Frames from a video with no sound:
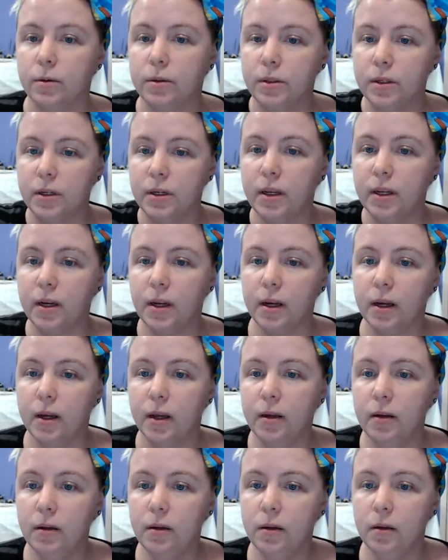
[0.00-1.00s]
So
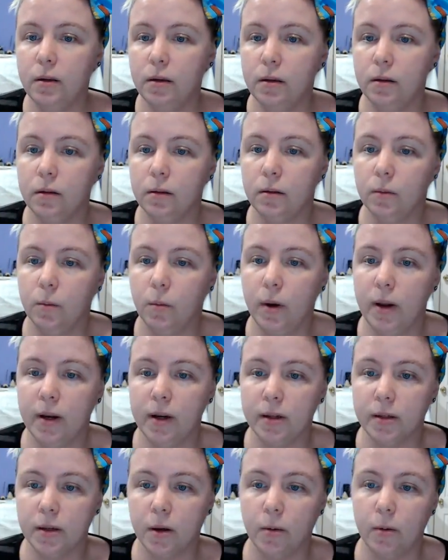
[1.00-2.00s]
Danita,
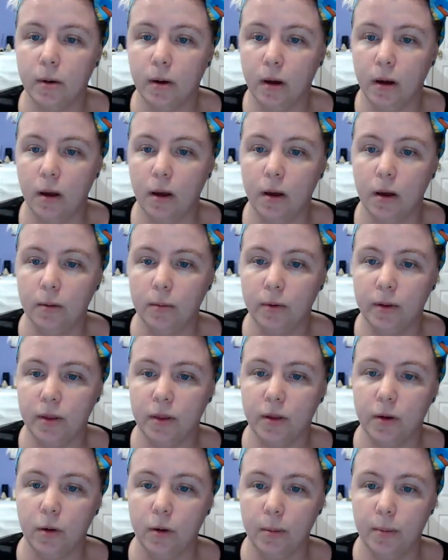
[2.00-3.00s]
what is going
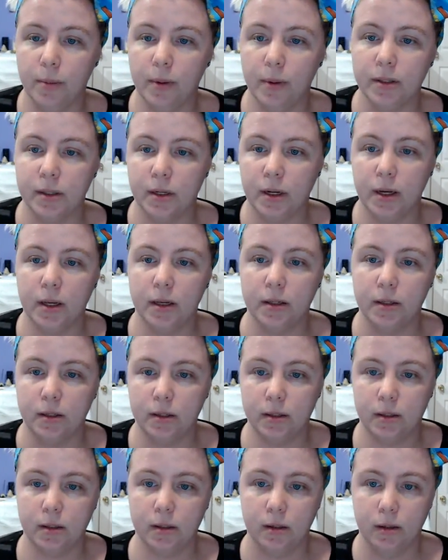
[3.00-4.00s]
on with your
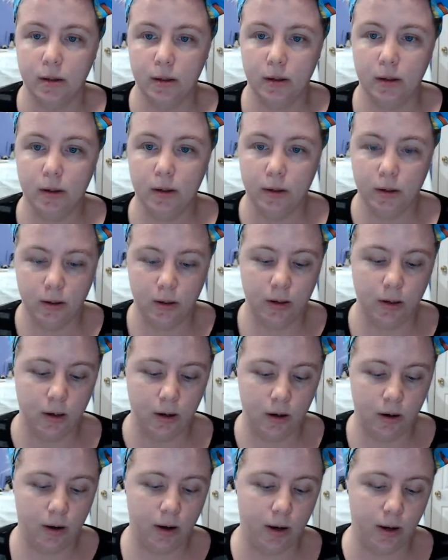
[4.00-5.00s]
business?
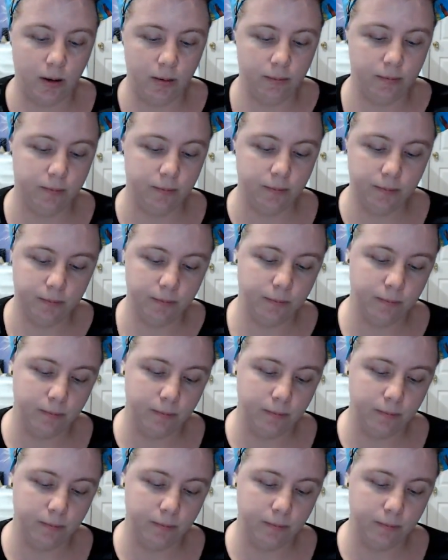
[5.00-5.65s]
All right.